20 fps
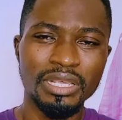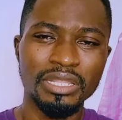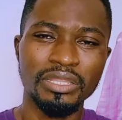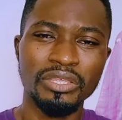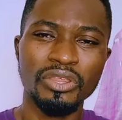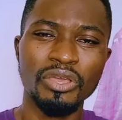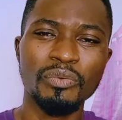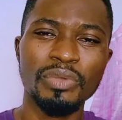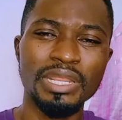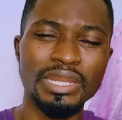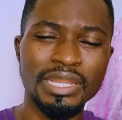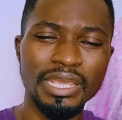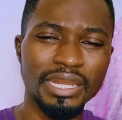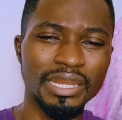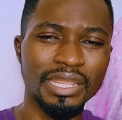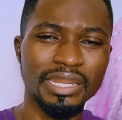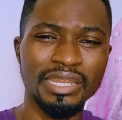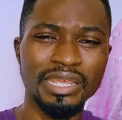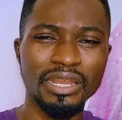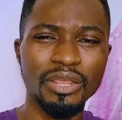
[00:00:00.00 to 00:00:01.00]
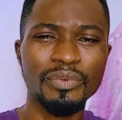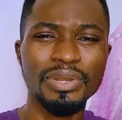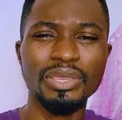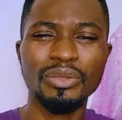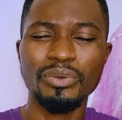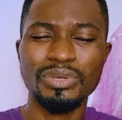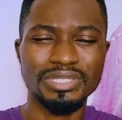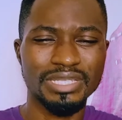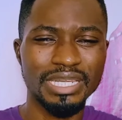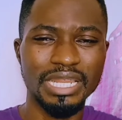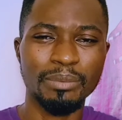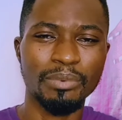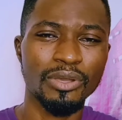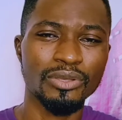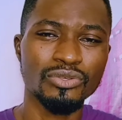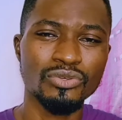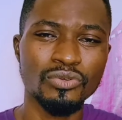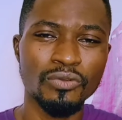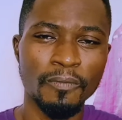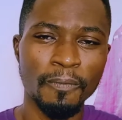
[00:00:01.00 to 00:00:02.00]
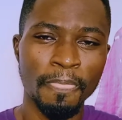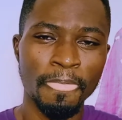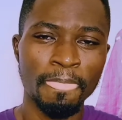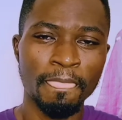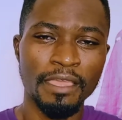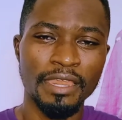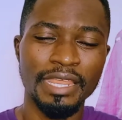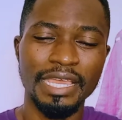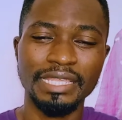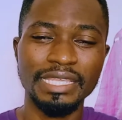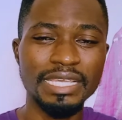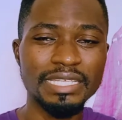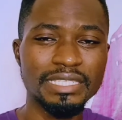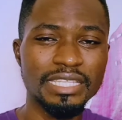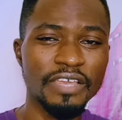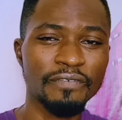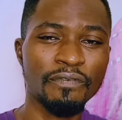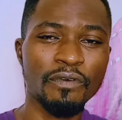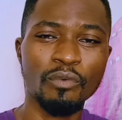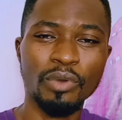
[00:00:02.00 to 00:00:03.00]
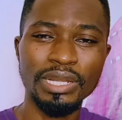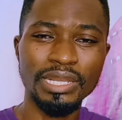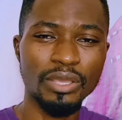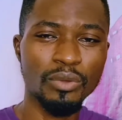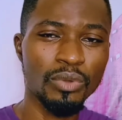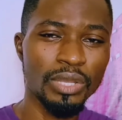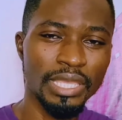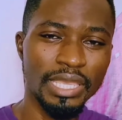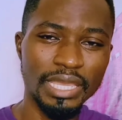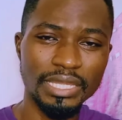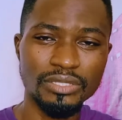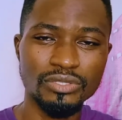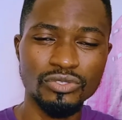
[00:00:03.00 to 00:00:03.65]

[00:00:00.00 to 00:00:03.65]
They're not really concerned about you. They're just there for what they will get.